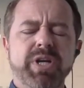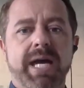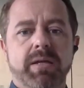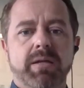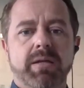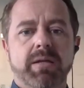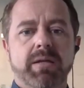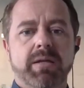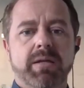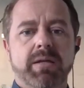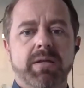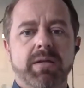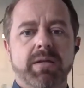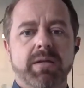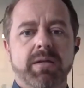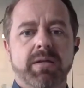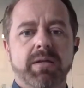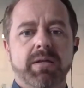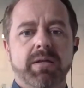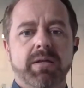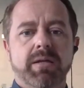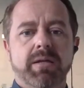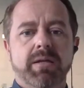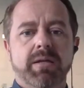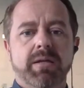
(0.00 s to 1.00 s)
what's
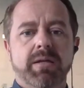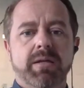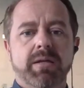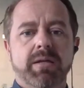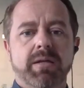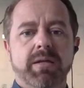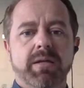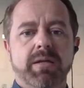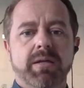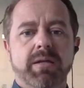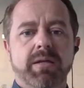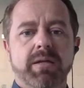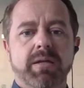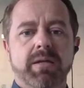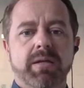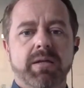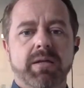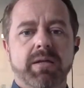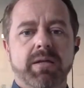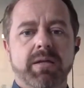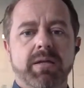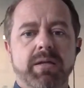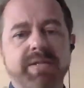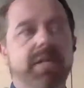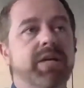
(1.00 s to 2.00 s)
driving it, what's
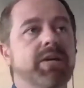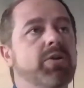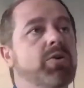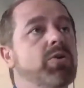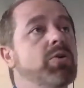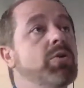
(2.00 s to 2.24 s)
causing it,